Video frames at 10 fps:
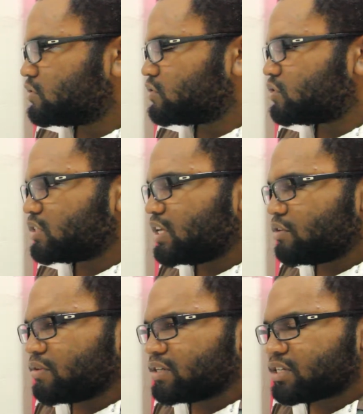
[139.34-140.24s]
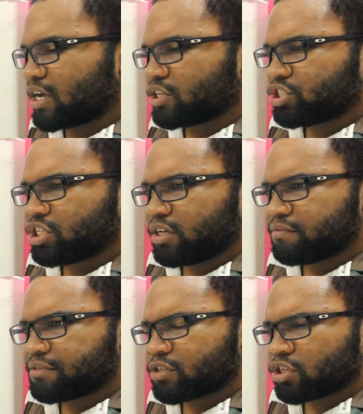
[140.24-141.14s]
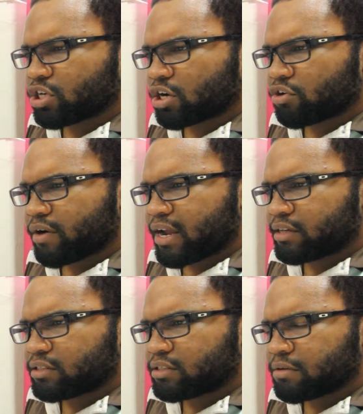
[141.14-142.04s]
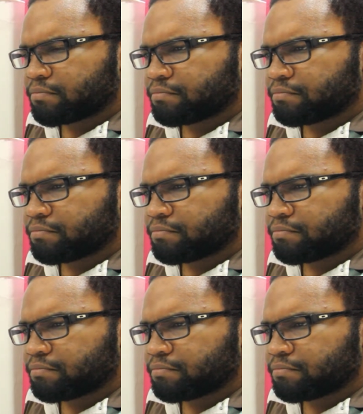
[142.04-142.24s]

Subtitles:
series achieves such a great